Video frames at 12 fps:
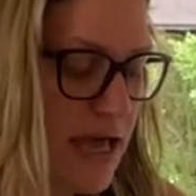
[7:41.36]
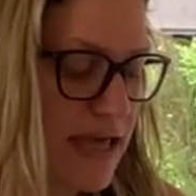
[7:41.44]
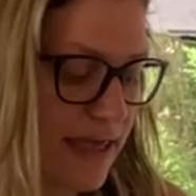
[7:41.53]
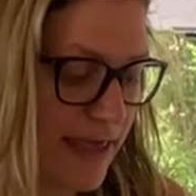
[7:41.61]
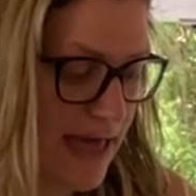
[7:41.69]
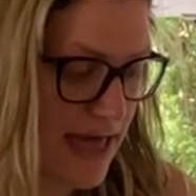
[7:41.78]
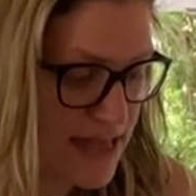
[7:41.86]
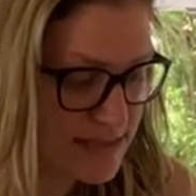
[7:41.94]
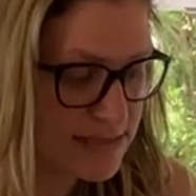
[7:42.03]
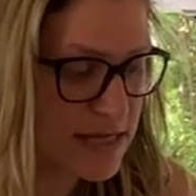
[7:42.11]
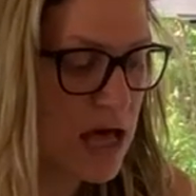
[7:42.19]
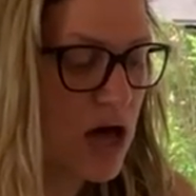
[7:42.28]

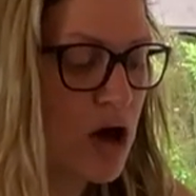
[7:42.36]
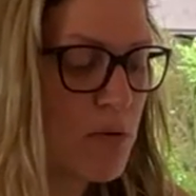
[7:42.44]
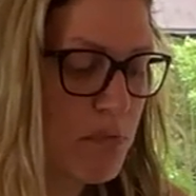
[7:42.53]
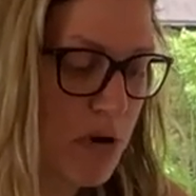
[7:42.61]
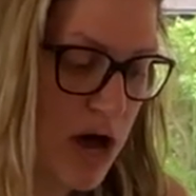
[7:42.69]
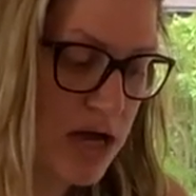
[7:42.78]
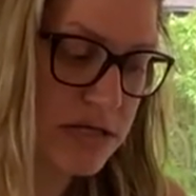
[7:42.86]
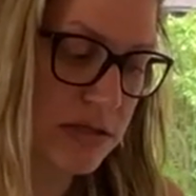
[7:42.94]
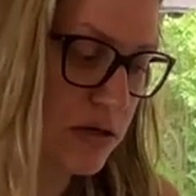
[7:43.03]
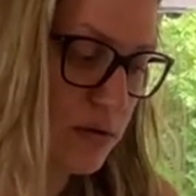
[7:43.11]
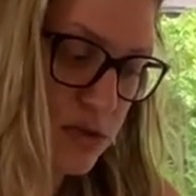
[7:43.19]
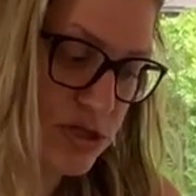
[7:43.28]
yet, but
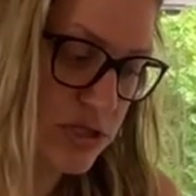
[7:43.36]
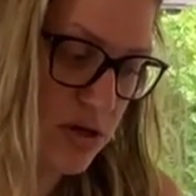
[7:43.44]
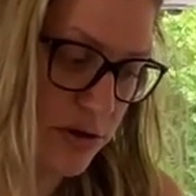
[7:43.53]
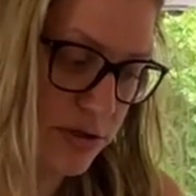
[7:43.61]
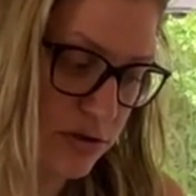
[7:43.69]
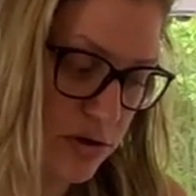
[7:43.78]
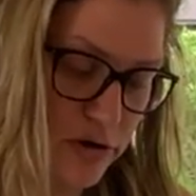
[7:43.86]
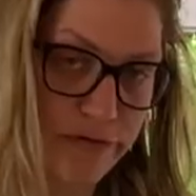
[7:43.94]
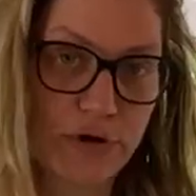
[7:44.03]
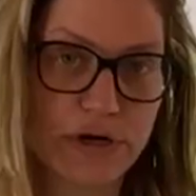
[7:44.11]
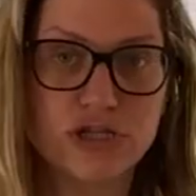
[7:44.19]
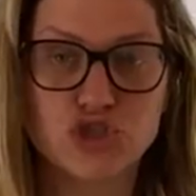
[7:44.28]
we're just going to go
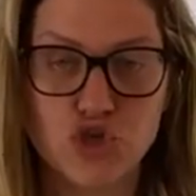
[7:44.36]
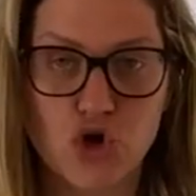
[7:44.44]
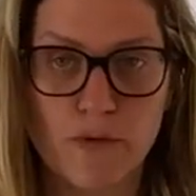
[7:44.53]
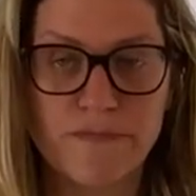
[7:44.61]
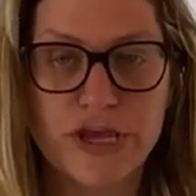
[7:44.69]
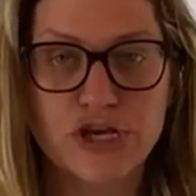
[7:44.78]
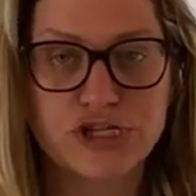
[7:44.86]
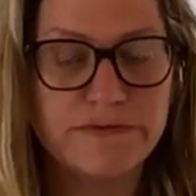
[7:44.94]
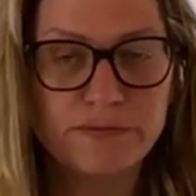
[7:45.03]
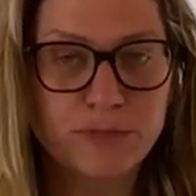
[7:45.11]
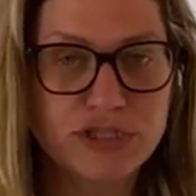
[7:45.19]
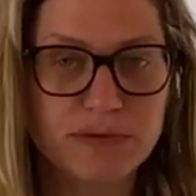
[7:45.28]
for it. So
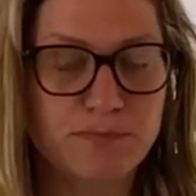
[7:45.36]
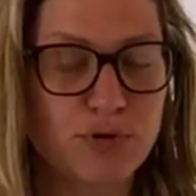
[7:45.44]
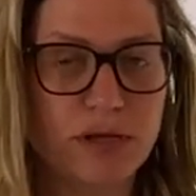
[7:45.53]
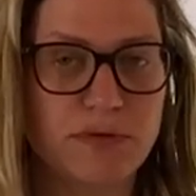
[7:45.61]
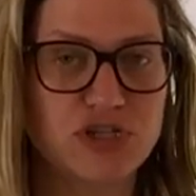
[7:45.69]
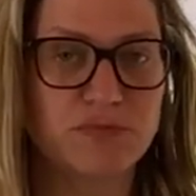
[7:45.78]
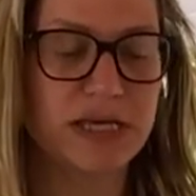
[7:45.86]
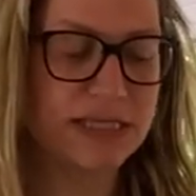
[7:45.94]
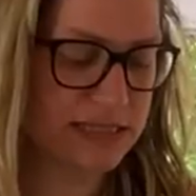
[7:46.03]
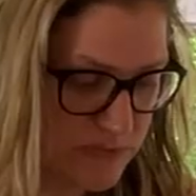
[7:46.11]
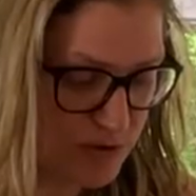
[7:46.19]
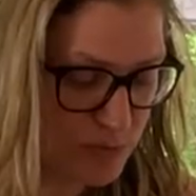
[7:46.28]
shuffle music pretty much
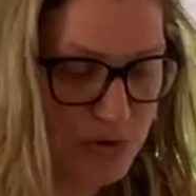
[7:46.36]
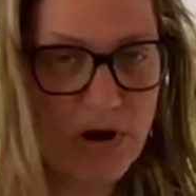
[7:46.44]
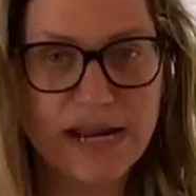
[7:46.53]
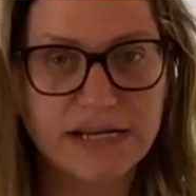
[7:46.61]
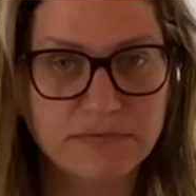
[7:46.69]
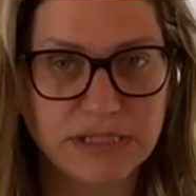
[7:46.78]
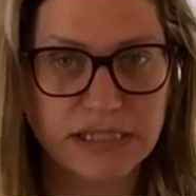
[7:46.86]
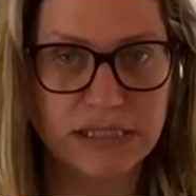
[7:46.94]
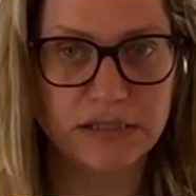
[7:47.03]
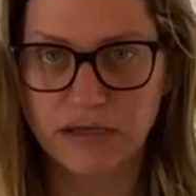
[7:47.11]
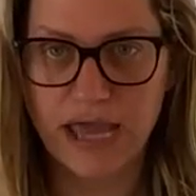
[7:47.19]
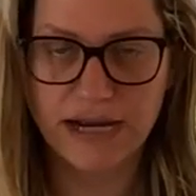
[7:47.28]
means we're
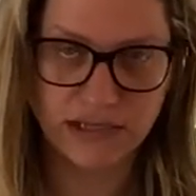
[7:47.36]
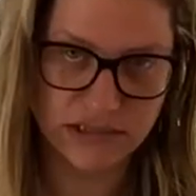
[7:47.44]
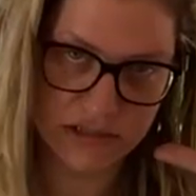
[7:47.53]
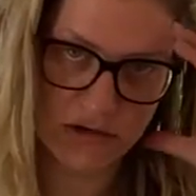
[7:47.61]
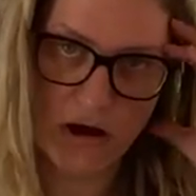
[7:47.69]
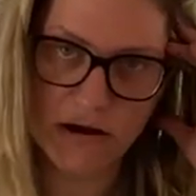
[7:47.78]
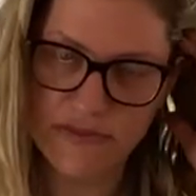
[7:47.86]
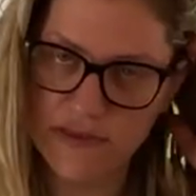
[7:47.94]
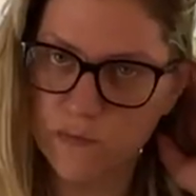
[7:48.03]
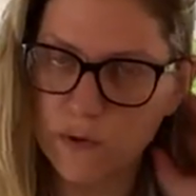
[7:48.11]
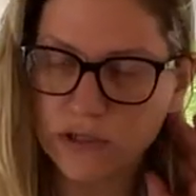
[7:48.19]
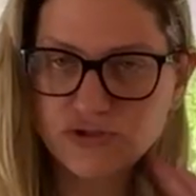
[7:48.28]
randomly getting a song and
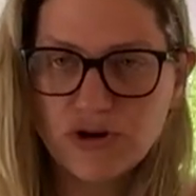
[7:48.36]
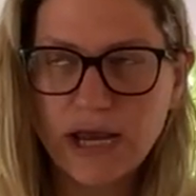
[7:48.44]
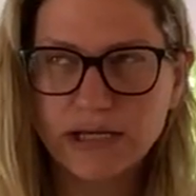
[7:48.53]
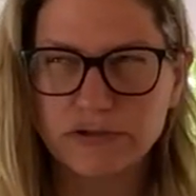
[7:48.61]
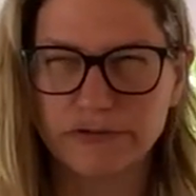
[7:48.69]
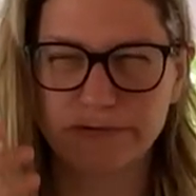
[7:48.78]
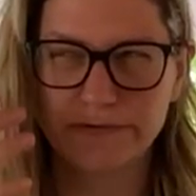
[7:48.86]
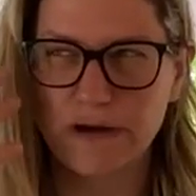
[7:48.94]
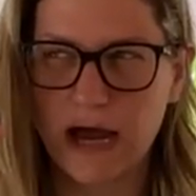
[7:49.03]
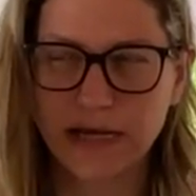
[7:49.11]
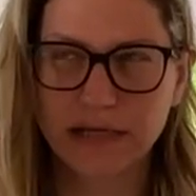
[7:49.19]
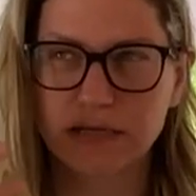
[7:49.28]
then we're trying to
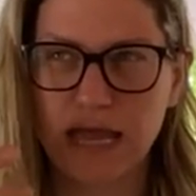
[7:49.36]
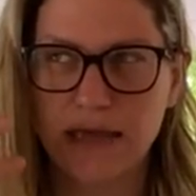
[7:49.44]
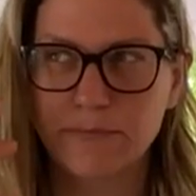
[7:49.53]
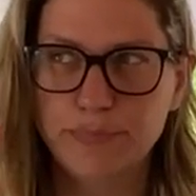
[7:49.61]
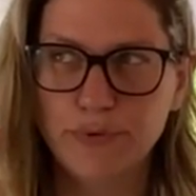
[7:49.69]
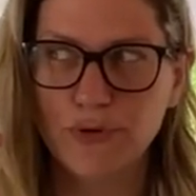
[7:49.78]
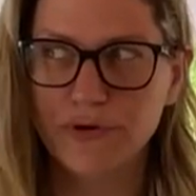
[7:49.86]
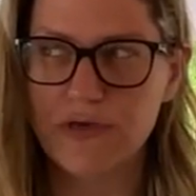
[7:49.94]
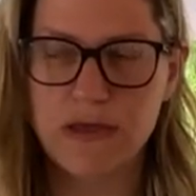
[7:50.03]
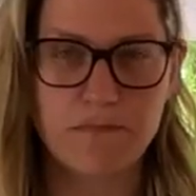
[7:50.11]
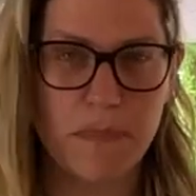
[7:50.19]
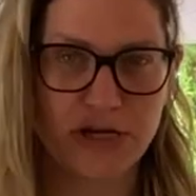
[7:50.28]
find a book
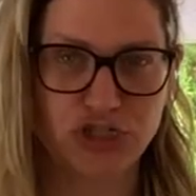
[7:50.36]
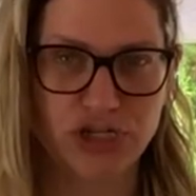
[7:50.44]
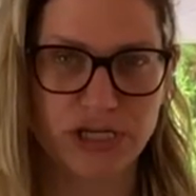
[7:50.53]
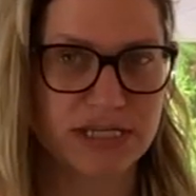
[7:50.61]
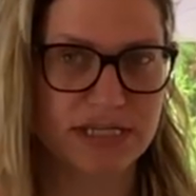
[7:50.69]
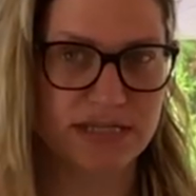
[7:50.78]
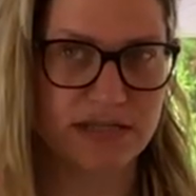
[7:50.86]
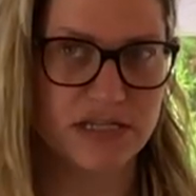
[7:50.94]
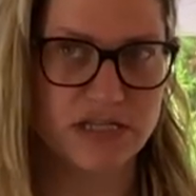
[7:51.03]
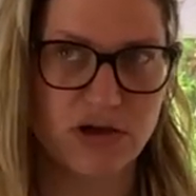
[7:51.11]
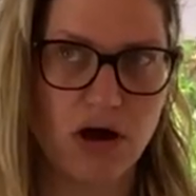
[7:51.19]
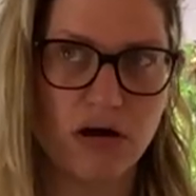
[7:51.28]
that matches the
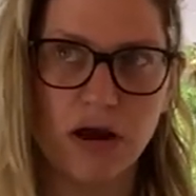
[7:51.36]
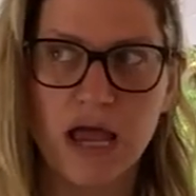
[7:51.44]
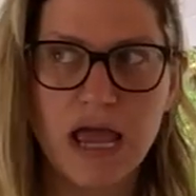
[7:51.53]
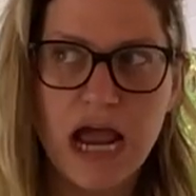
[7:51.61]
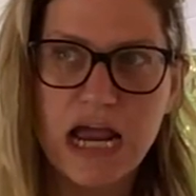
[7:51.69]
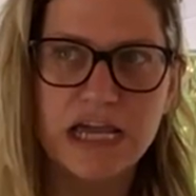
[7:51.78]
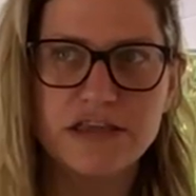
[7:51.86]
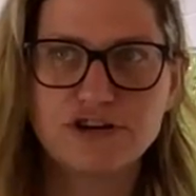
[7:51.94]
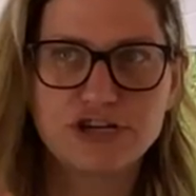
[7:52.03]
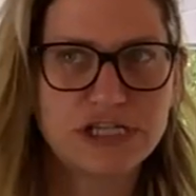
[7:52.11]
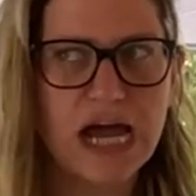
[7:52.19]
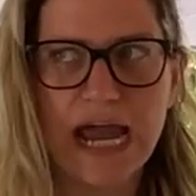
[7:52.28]
song, either
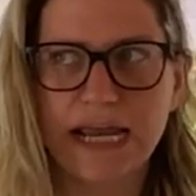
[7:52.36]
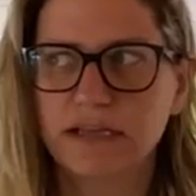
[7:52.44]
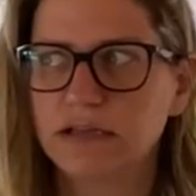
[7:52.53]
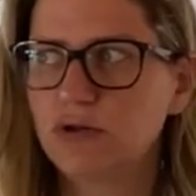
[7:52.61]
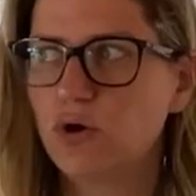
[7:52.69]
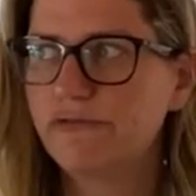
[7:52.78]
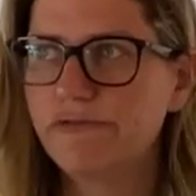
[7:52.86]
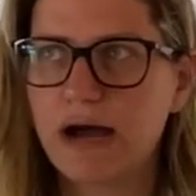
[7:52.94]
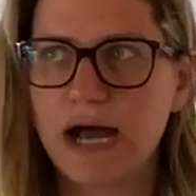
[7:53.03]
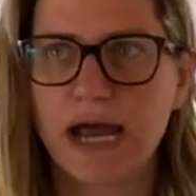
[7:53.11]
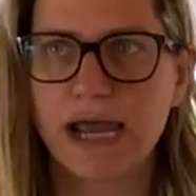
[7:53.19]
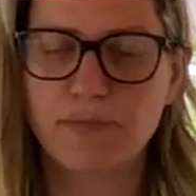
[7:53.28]
in title or
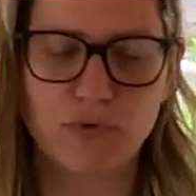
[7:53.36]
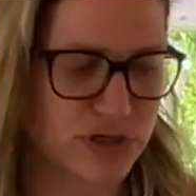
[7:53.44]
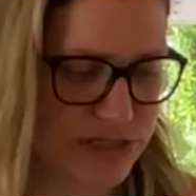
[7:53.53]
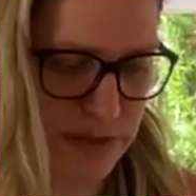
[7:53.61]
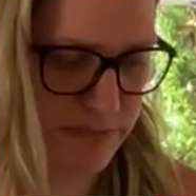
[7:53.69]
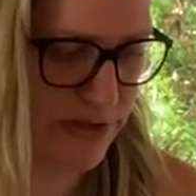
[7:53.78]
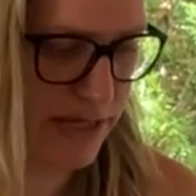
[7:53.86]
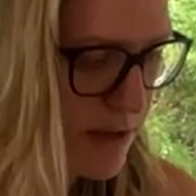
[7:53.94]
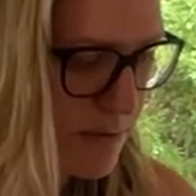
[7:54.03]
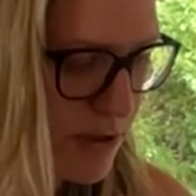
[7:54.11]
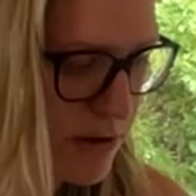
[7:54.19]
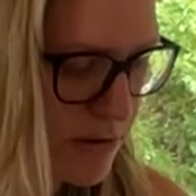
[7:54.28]
vibe or something. Here
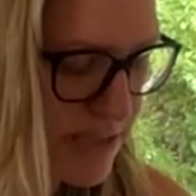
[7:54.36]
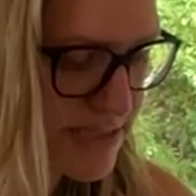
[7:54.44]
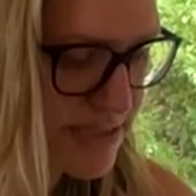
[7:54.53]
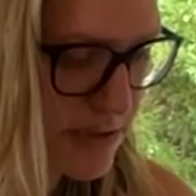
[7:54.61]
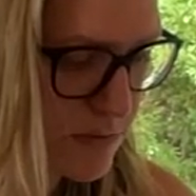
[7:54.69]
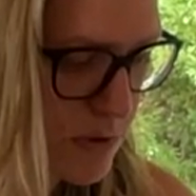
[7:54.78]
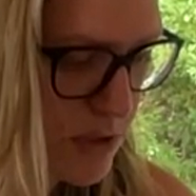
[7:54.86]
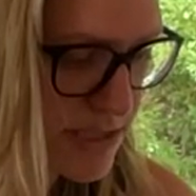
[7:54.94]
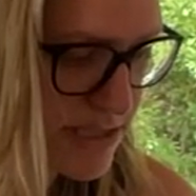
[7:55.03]
we go, let's see, what is